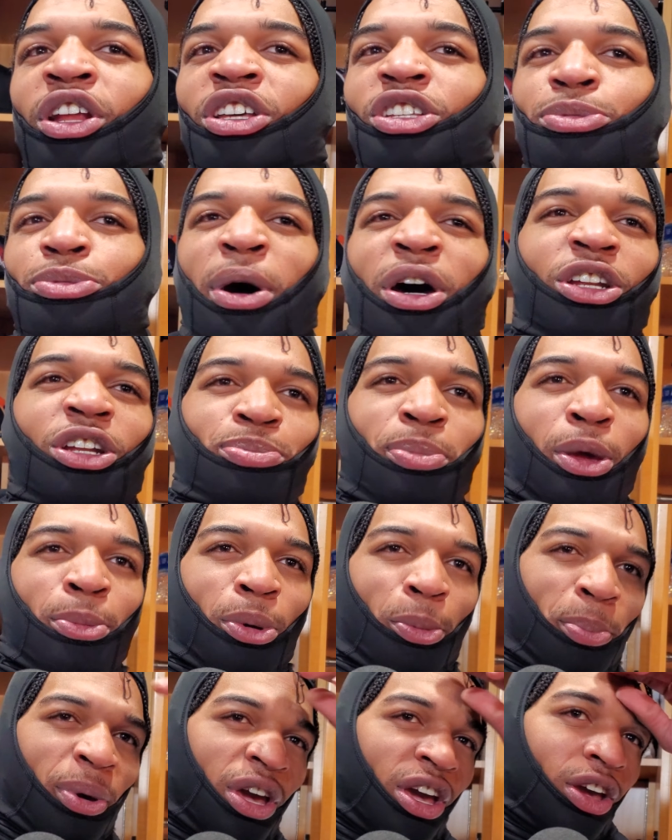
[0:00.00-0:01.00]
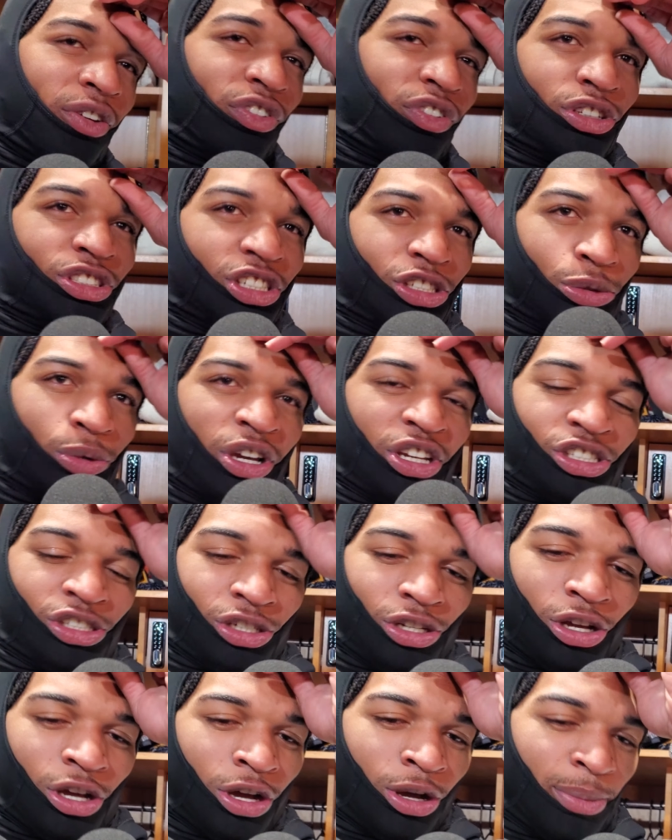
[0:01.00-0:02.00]
It's about us being prepared for the
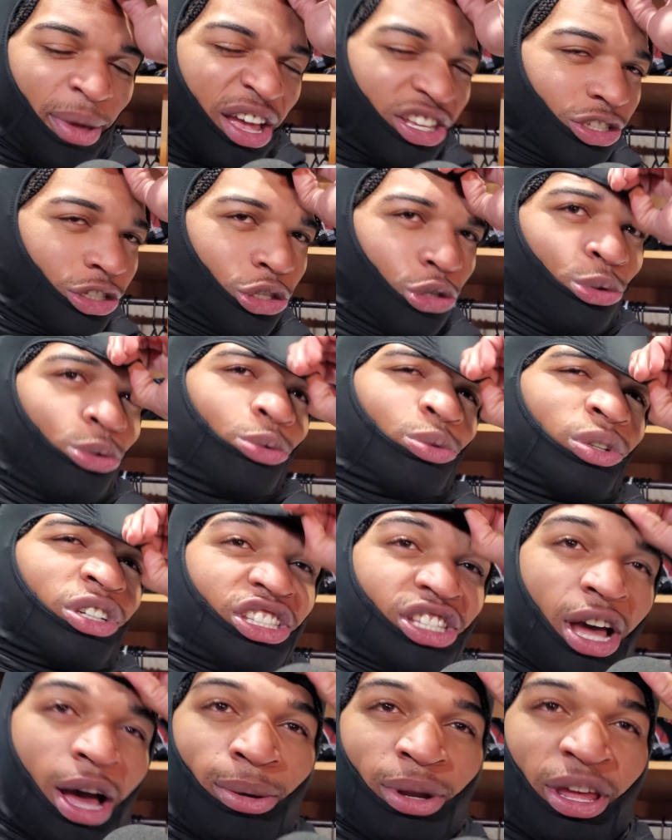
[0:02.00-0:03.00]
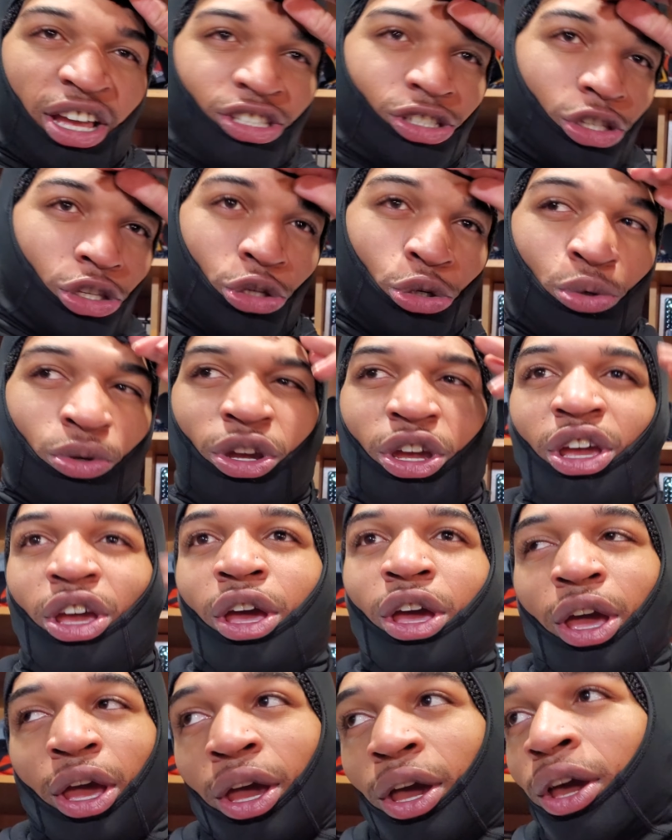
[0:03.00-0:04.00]
situation. Um, execute when it's time to execute,
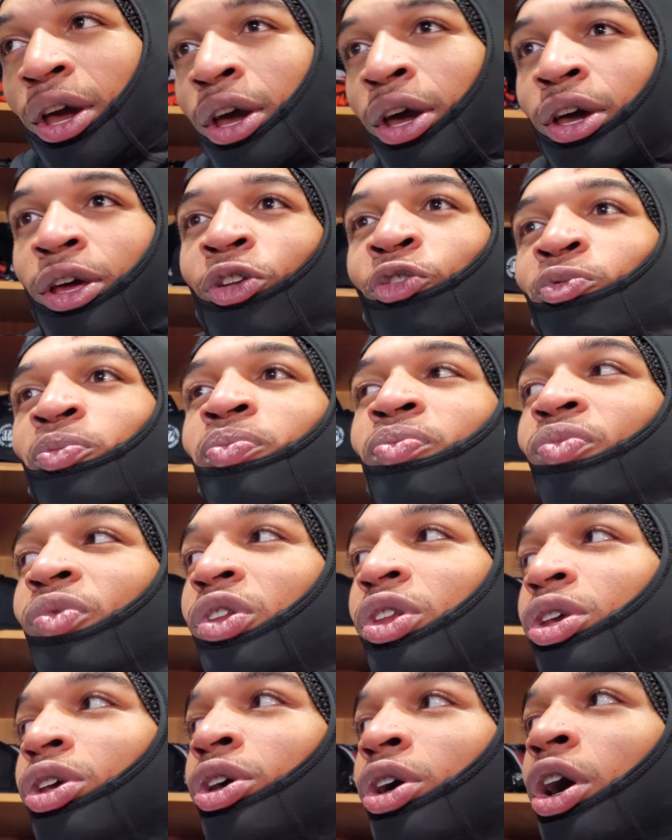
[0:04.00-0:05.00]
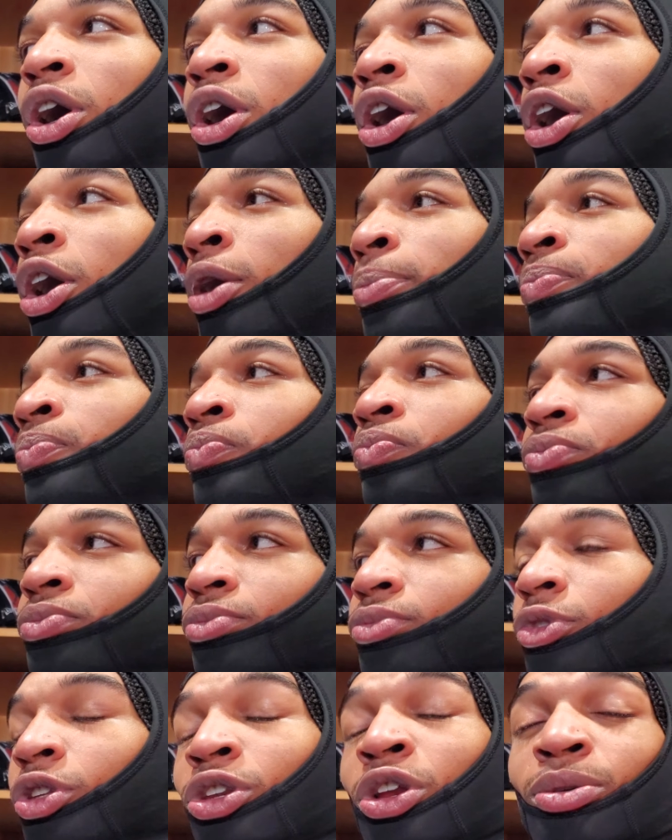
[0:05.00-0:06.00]
and um,
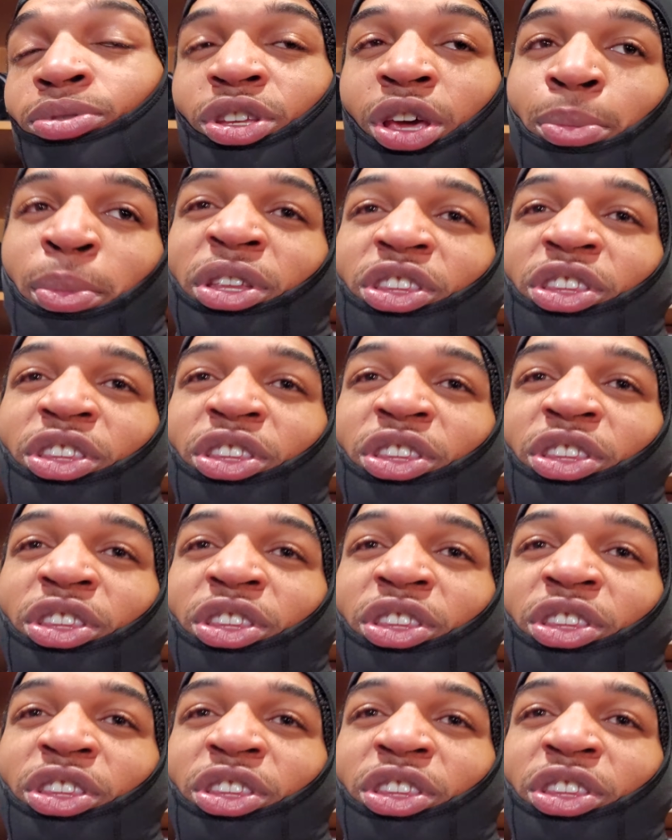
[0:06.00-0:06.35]
you know what I'm saying.